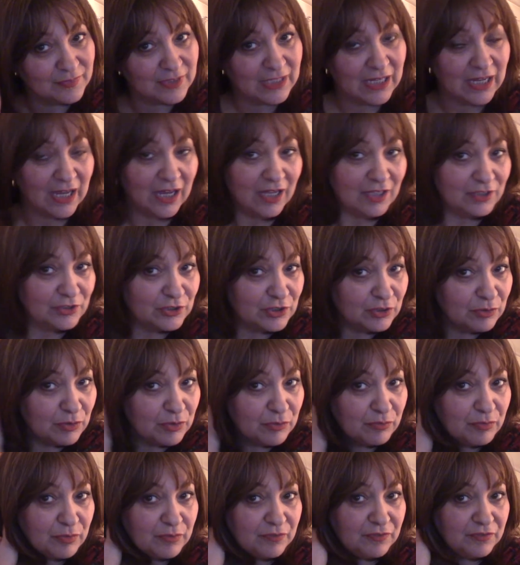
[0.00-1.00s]
I'll do a
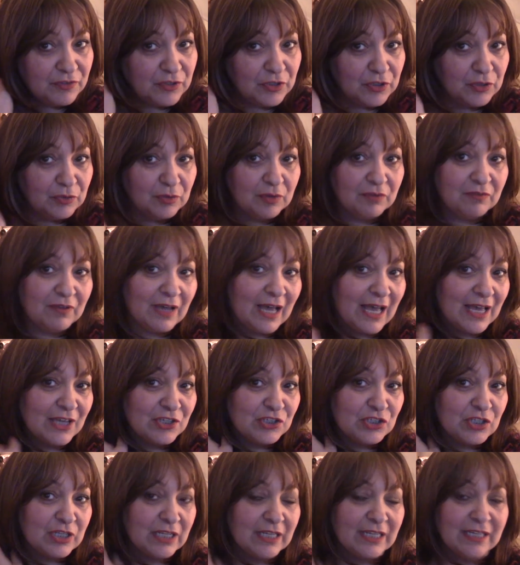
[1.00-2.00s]
review of
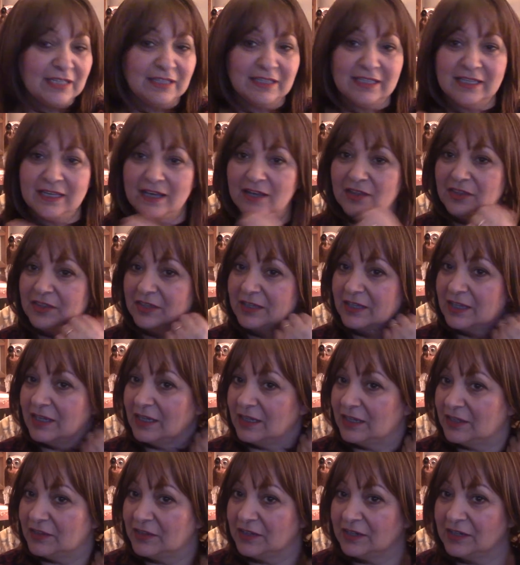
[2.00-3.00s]
Ashlee in the other
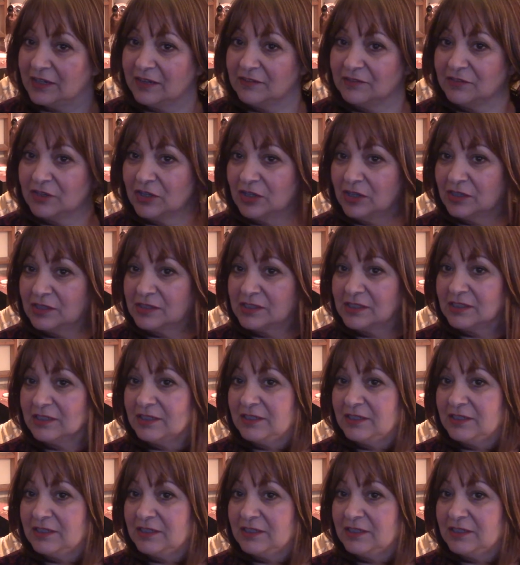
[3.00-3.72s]
colour that I've got,